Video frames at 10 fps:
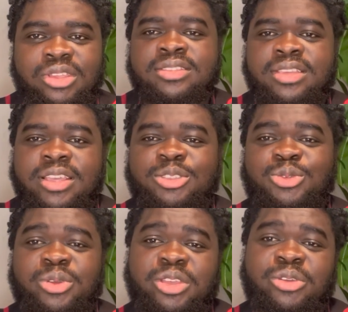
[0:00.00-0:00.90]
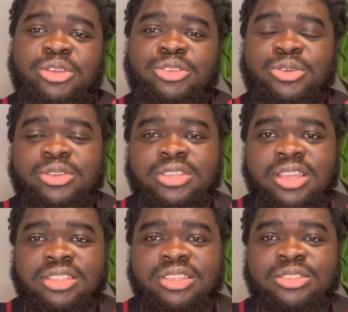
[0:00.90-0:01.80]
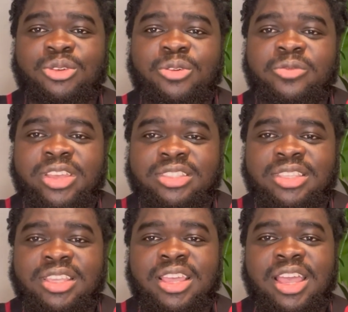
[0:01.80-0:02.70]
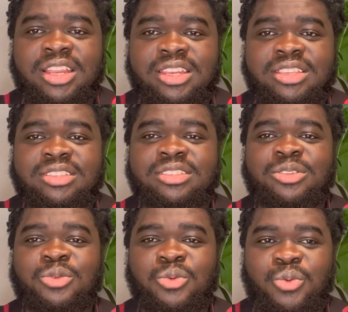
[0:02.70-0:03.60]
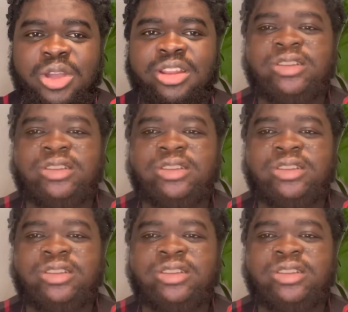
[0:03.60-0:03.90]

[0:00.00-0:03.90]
just to increase your chances of getting at least one.